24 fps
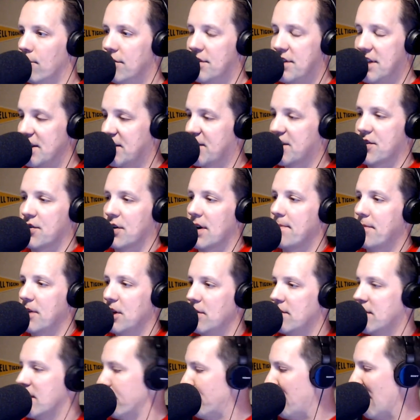
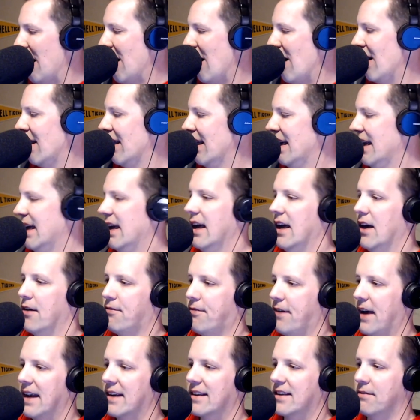distribute the ball
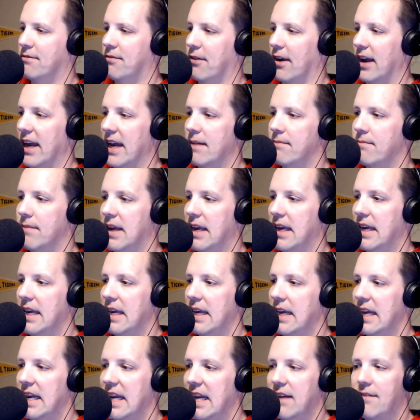effectively.
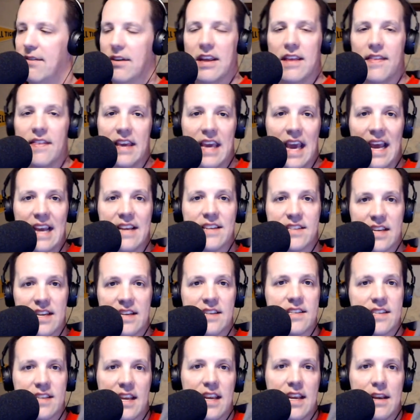Even in the
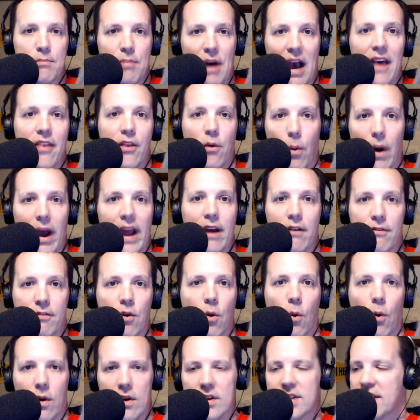ACC, by the way, of
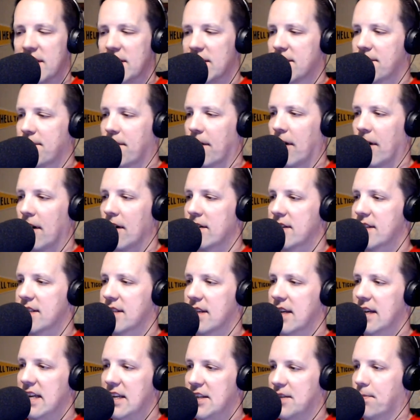course,
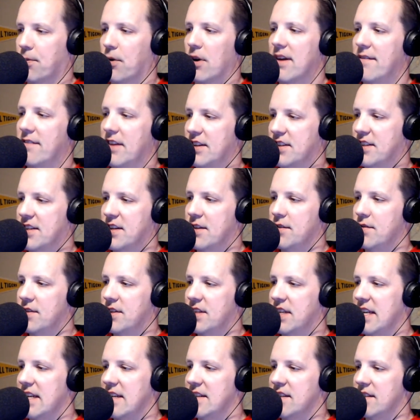his previous two
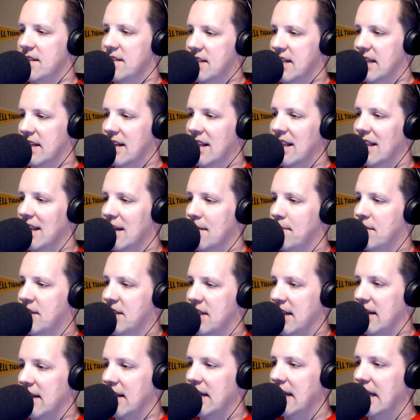seasons at
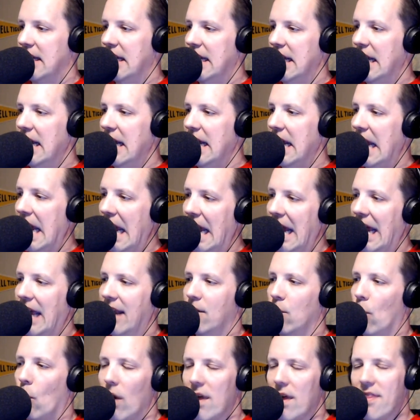Clemson.
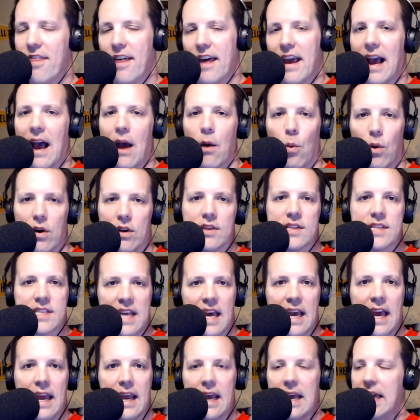And one thing I will
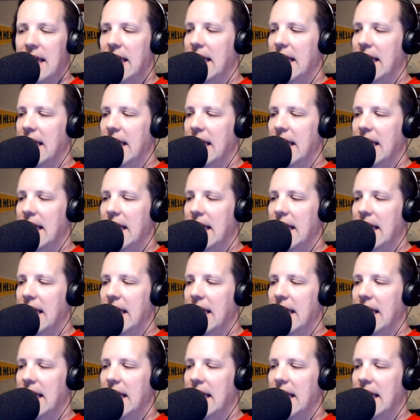say